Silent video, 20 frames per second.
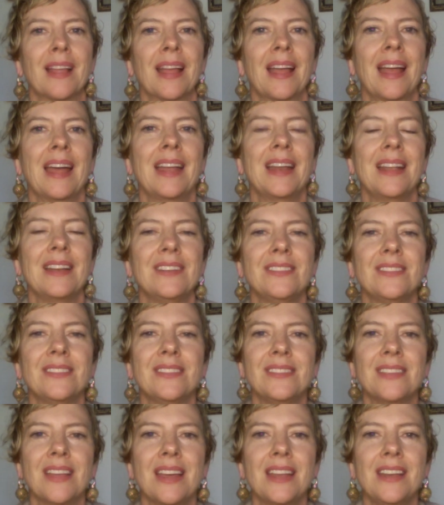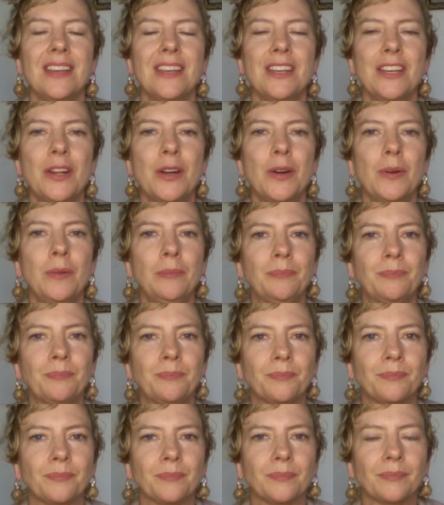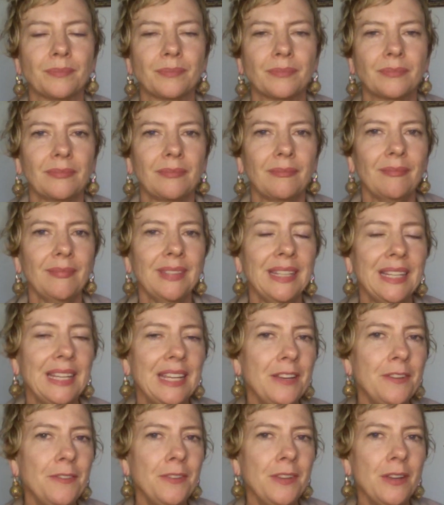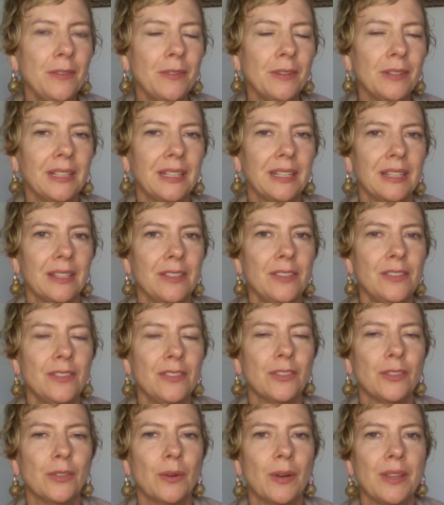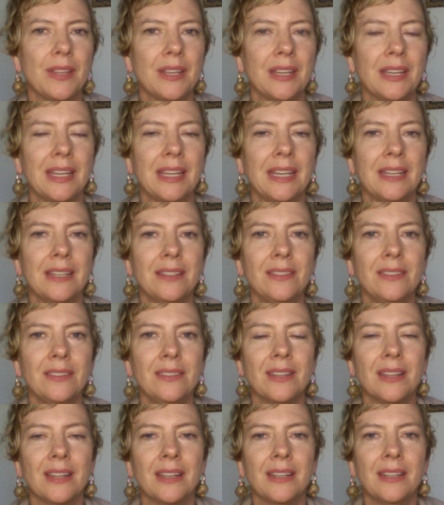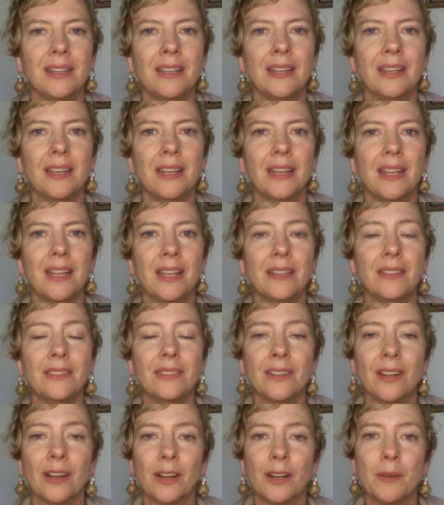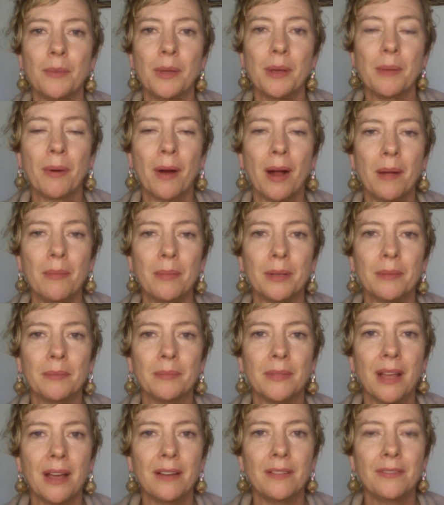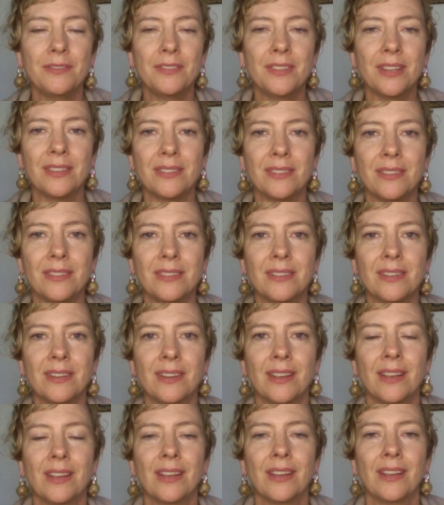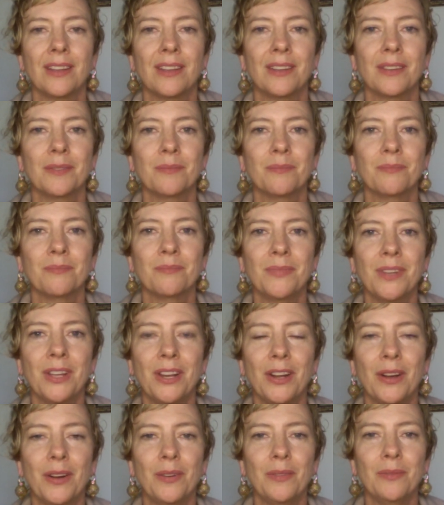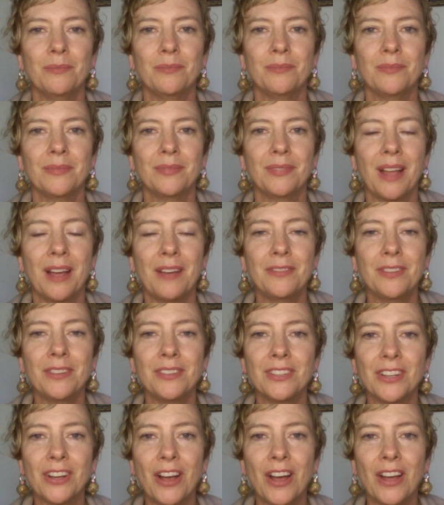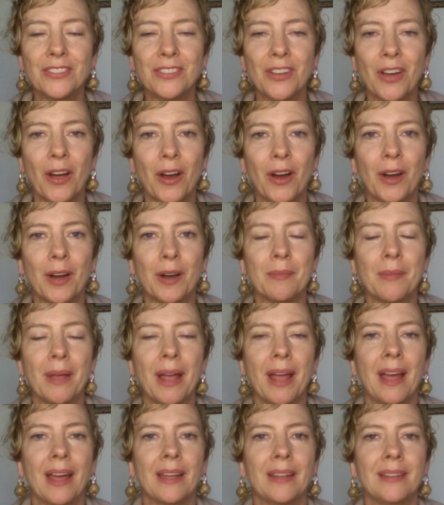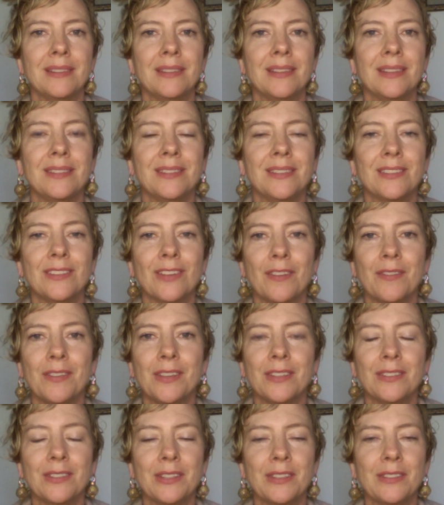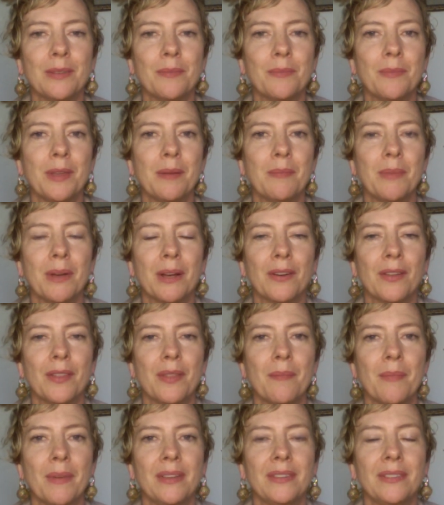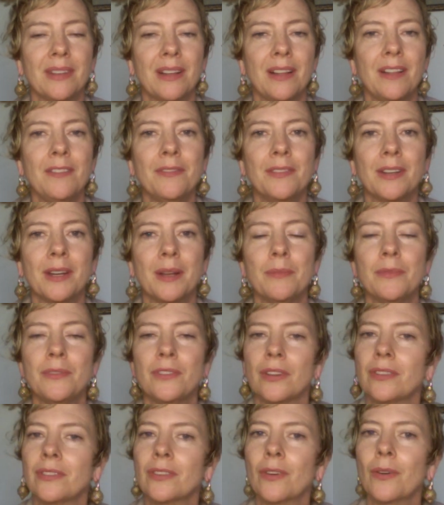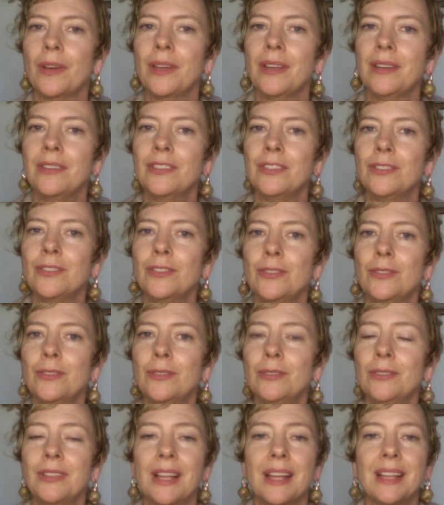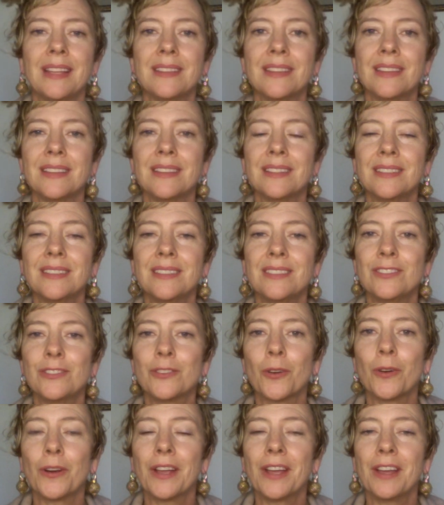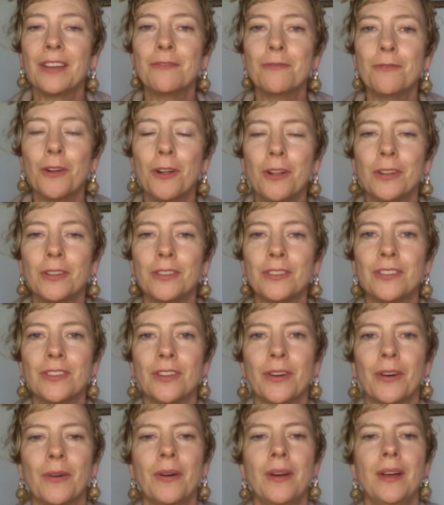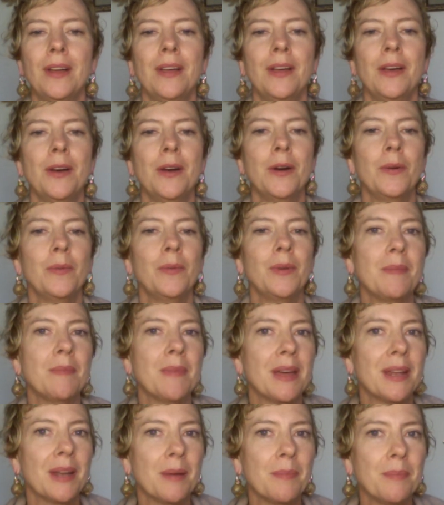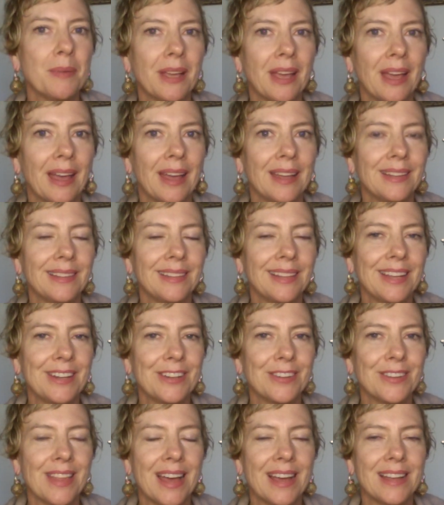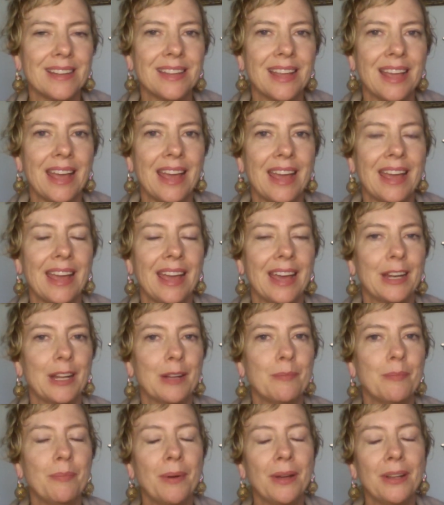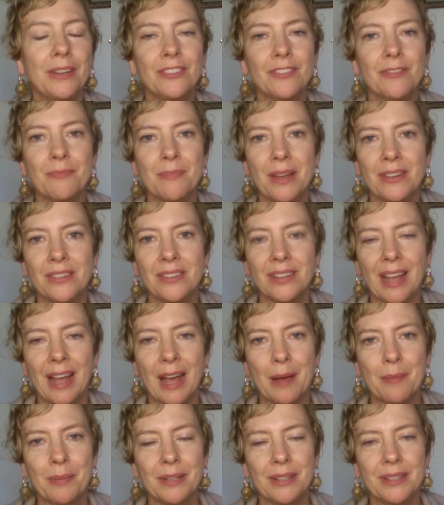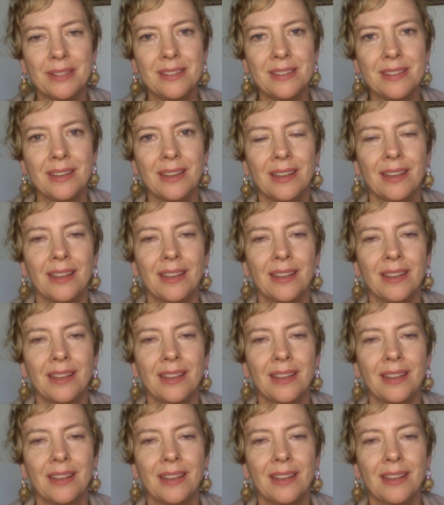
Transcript: And I just decided, you know, if he really is who I think he is, then it's not going to be a problem. Love doesn't, you know, love doesn't cause harm. And this is obviously something bigger than myself. And I'm just going to let the story unfold. So, we met up again later that day, and a bunch of magic happened.